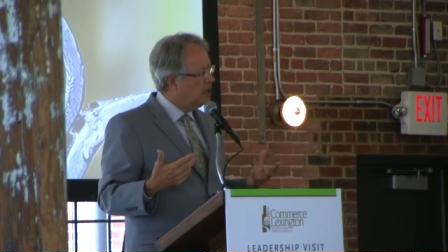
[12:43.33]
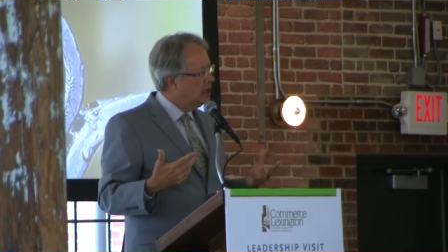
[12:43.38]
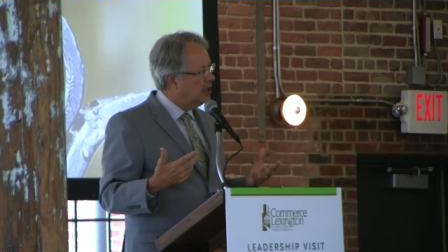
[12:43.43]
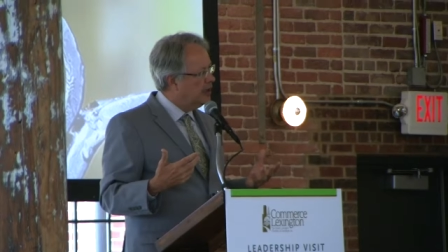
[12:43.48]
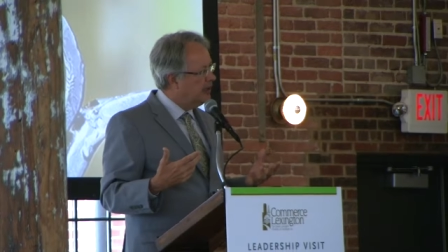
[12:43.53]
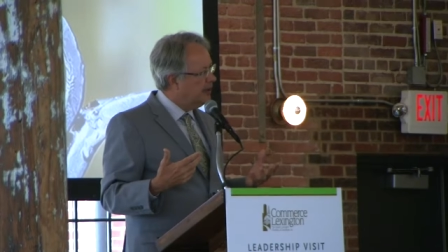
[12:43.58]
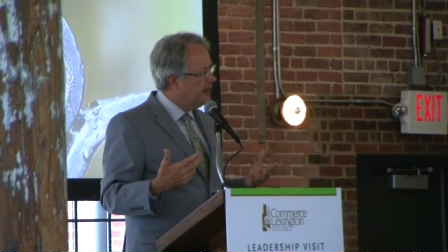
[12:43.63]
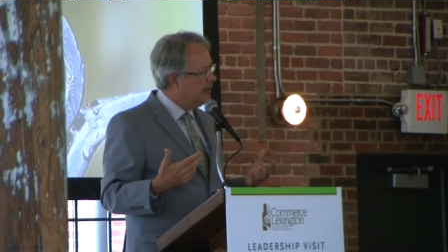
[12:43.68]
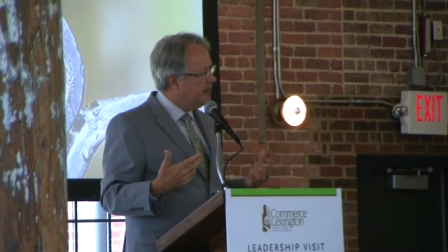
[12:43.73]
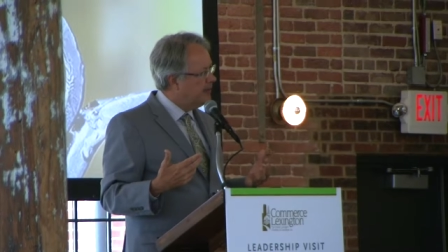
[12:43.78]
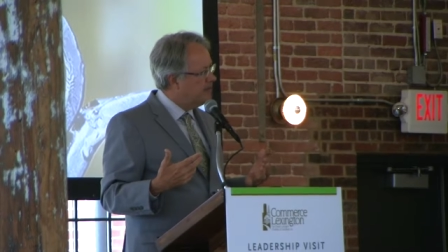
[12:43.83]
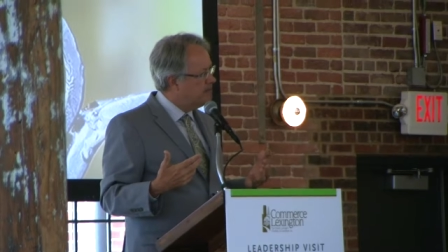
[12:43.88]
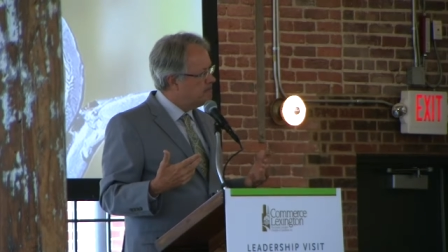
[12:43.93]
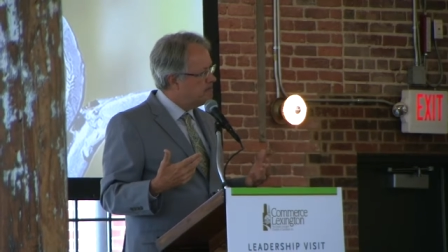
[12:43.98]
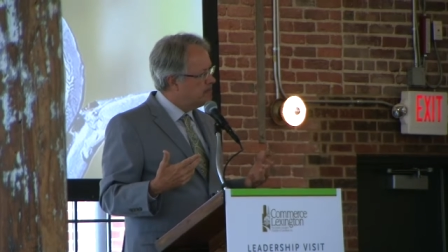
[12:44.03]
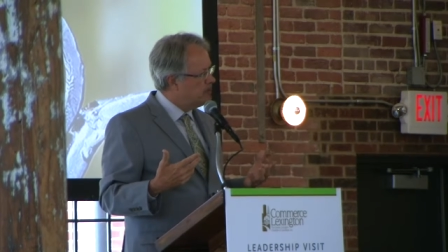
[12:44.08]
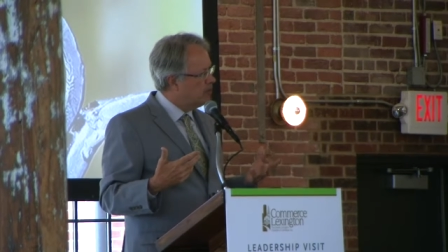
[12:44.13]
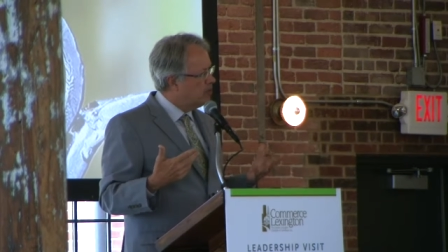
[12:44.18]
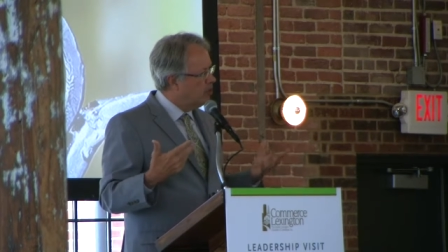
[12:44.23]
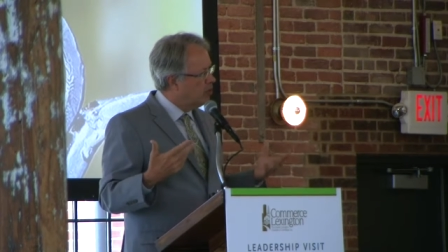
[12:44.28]

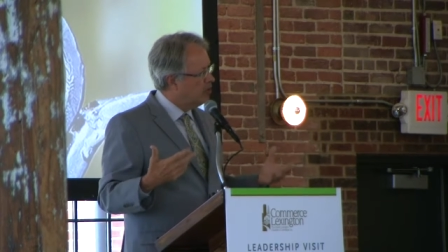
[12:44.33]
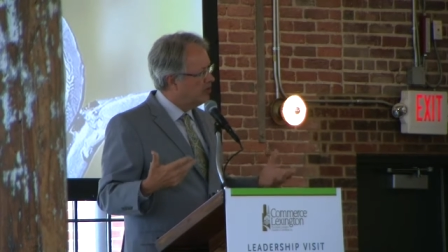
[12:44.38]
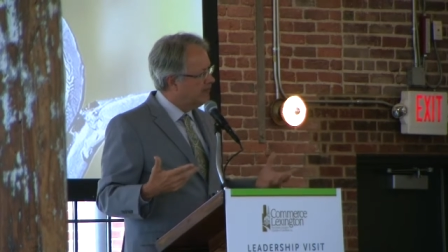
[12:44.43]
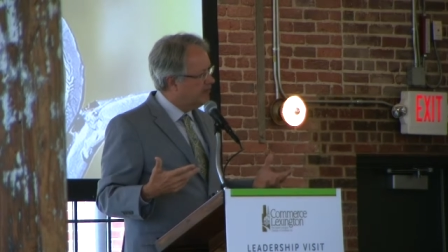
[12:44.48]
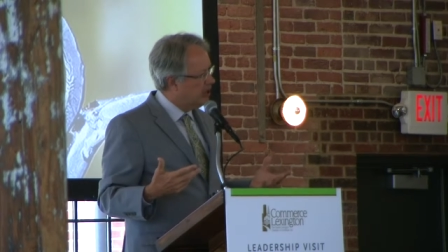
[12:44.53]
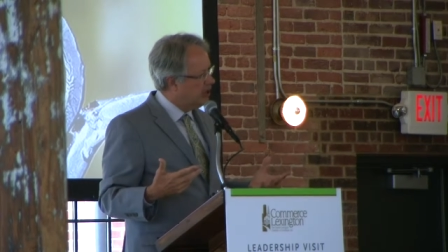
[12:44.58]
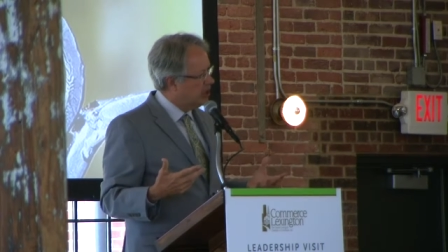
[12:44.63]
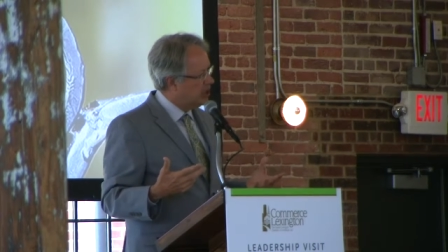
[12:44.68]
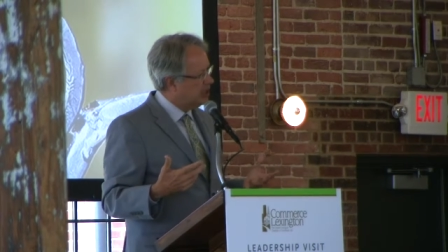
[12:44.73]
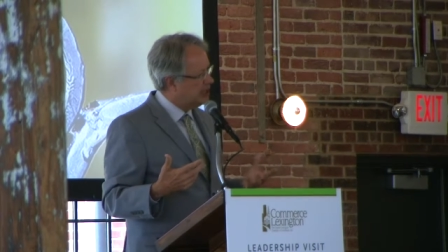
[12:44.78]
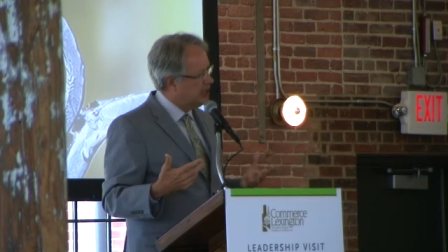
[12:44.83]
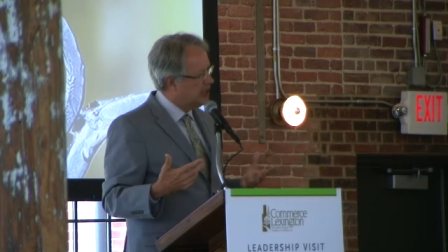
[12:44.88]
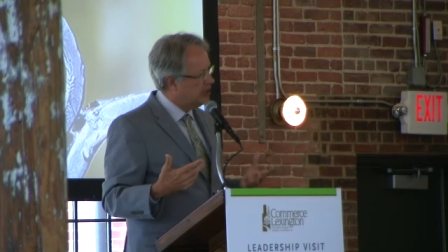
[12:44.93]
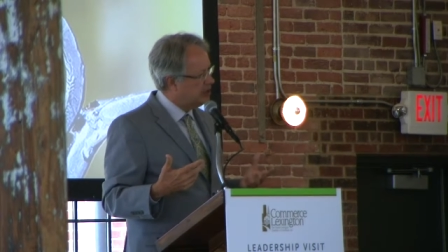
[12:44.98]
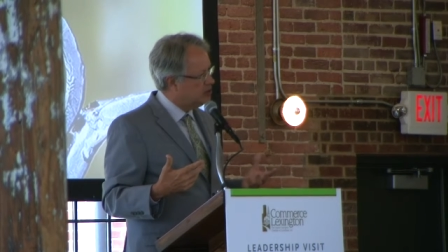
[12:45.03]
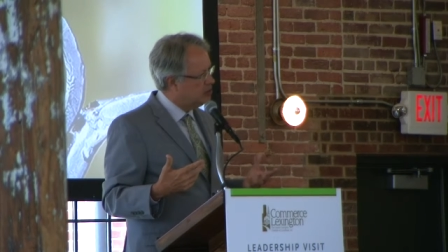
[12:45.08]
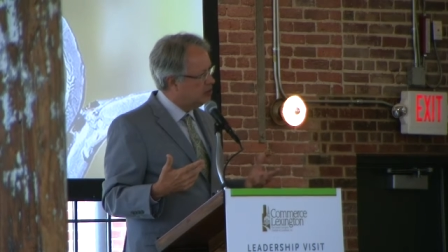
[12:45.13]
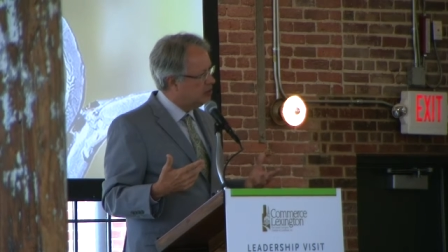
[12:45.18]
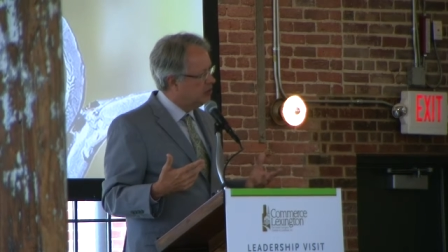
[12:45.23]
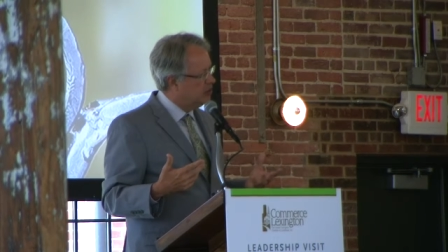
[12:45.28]
Board of
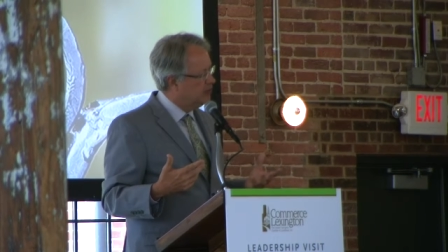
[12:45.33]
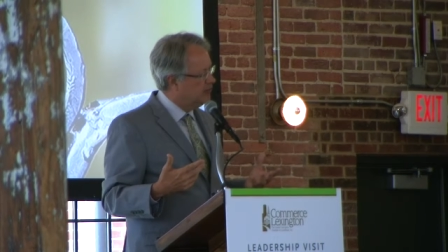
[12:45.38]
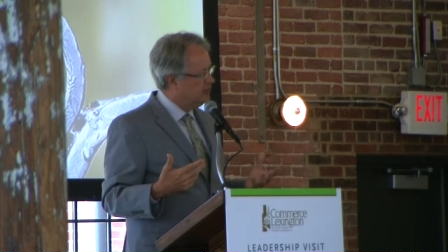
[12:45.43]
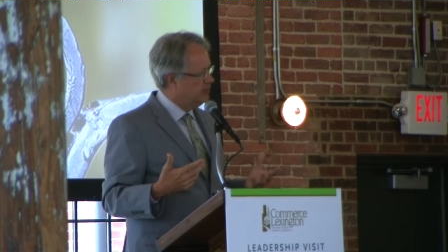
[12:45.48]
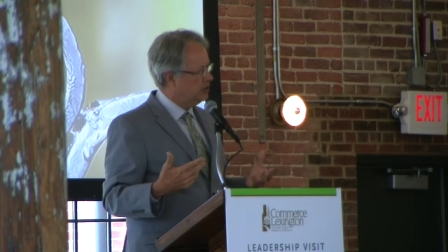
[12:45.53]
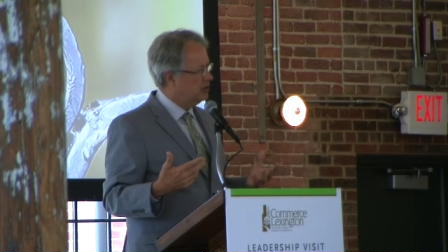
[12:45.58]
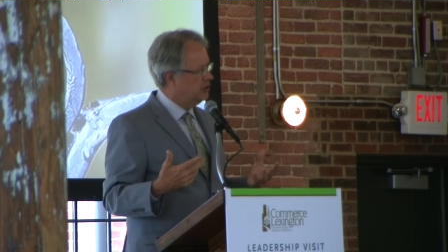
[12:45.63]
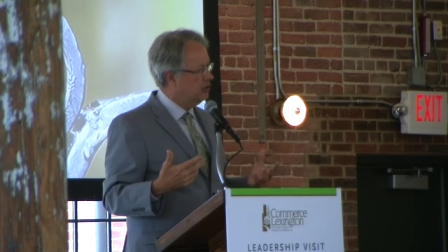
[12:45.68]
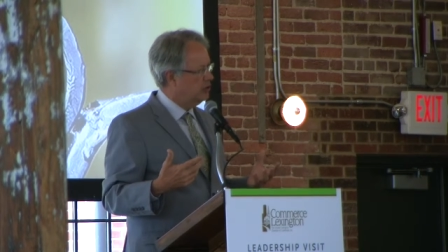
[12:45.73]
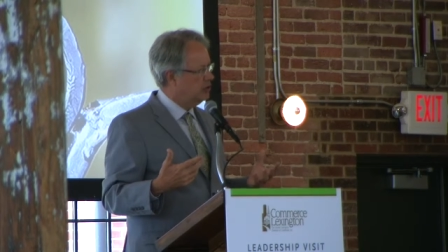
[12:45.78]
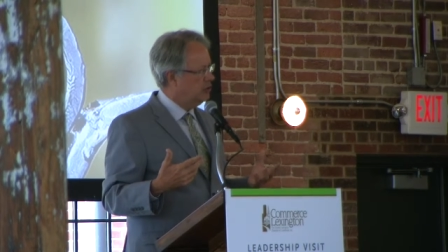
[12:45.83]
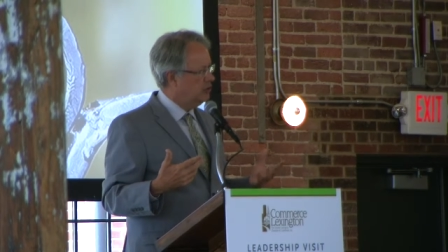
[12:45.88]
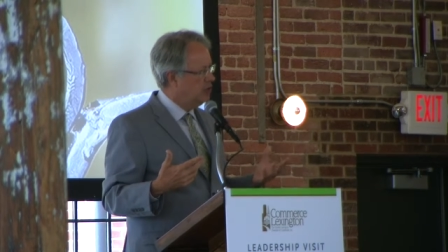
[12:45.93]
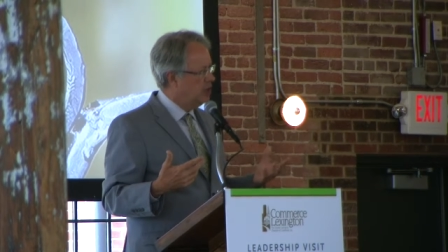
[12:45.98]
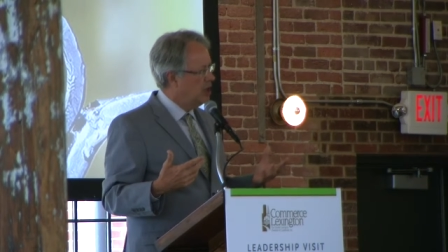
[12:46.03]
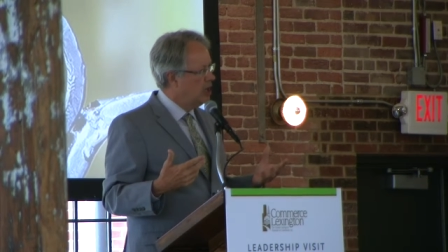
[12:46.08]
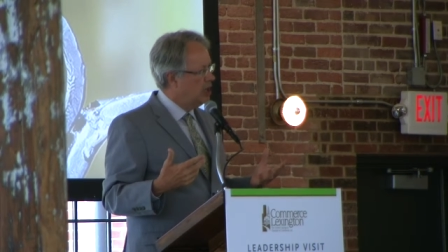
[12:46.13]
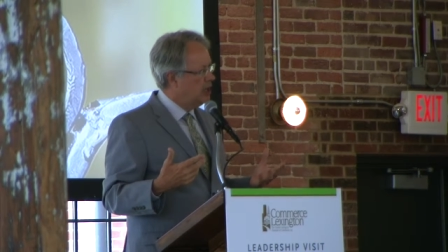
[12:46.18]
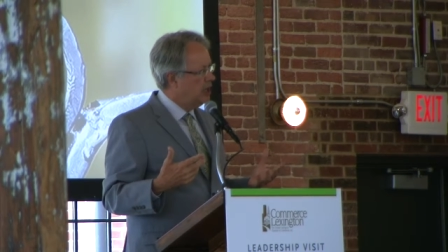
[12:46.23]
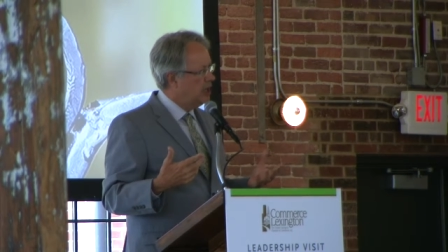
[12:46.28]
Architectural
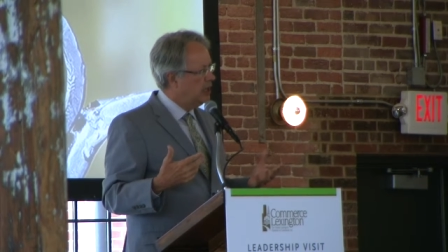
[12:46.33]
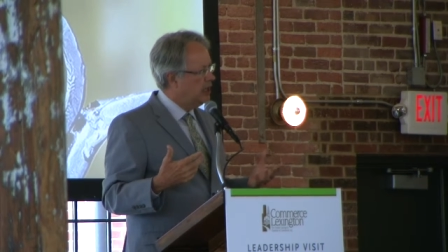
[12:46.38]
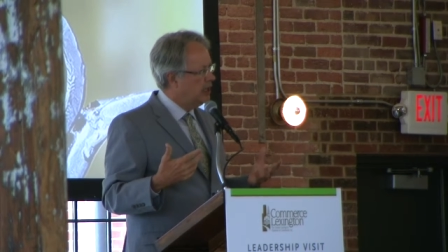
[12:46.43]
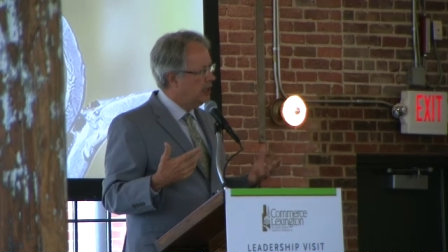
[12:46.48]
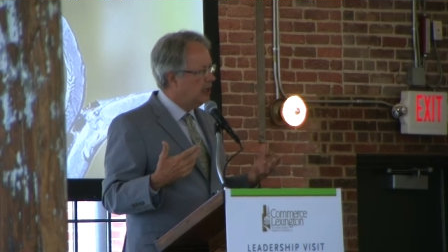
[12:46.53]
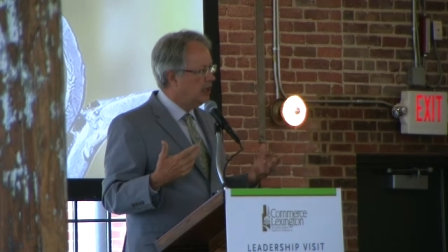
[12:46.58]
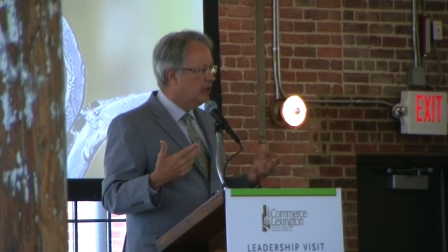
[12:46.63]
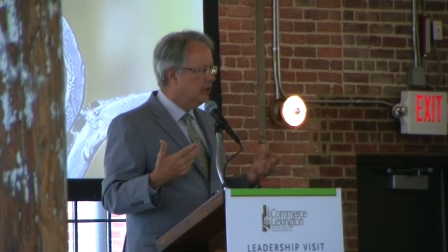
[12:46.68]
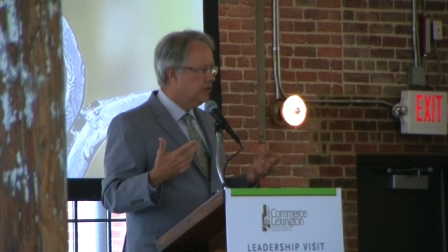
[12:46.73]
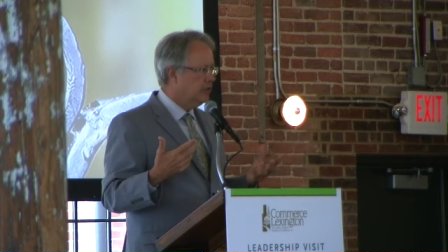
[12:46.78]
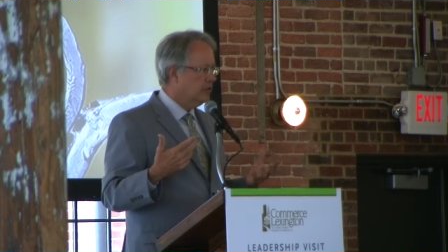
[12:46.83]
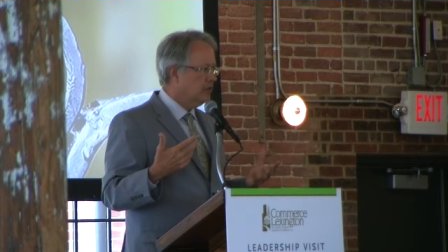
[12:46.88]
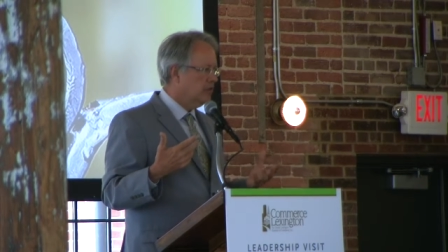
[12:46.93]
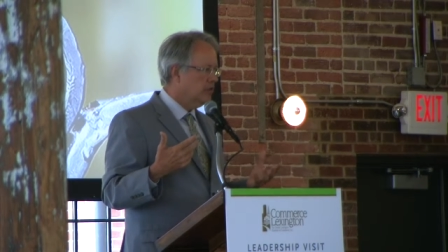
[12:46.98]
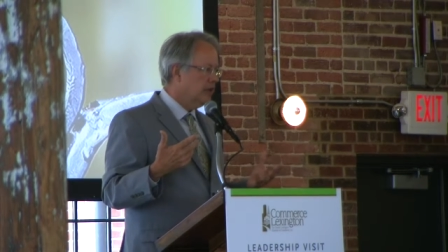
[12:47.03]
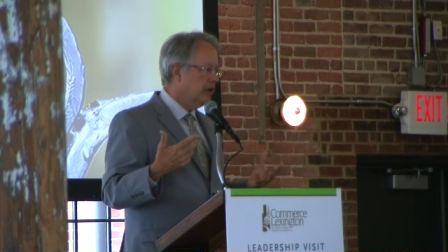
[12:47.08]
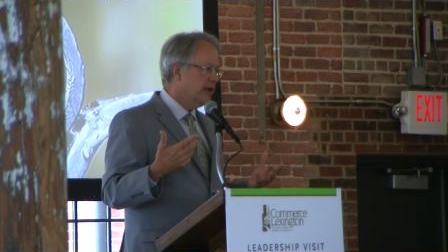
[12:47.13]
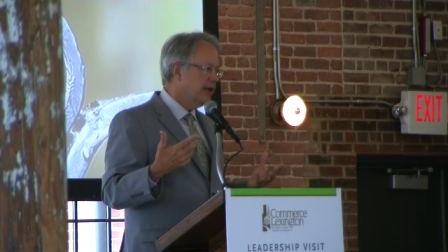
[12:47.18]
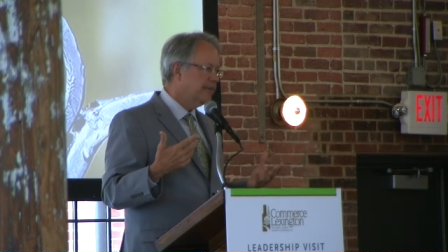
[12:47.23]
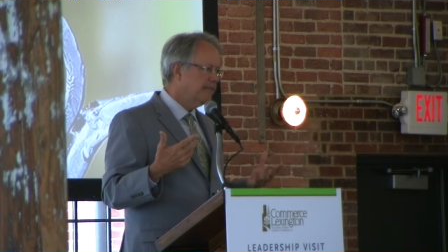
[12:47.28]
Review and
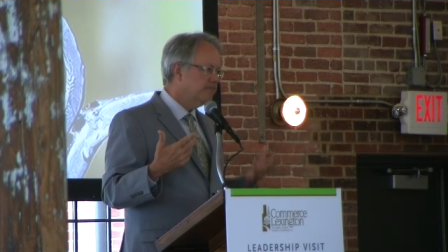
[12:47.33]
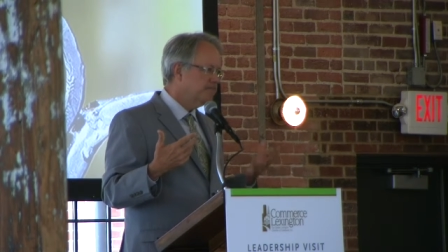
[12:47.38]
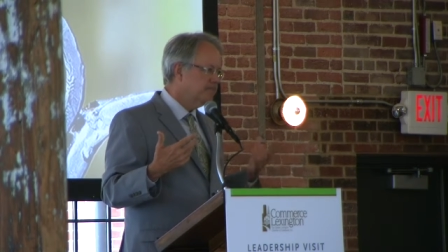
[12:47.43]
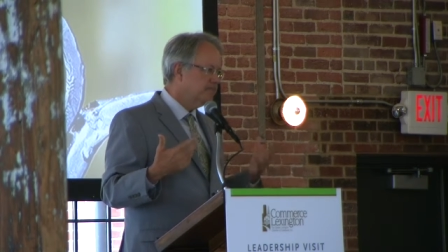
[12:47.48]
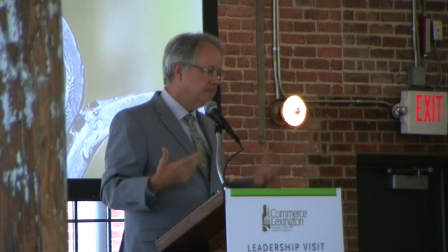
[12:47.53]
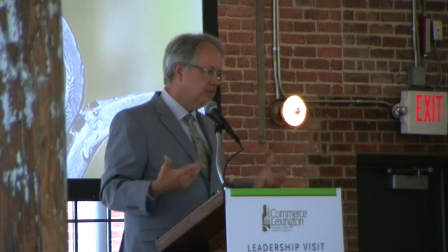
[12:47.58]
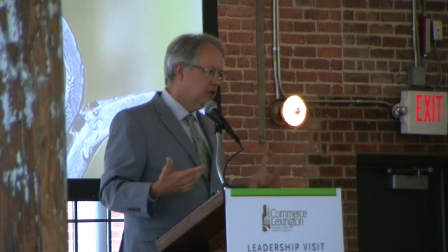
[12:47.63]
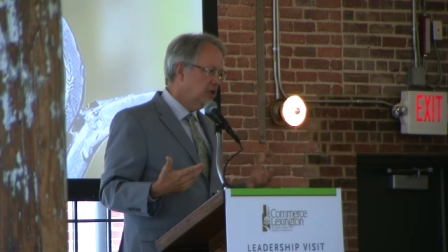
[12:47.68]
other,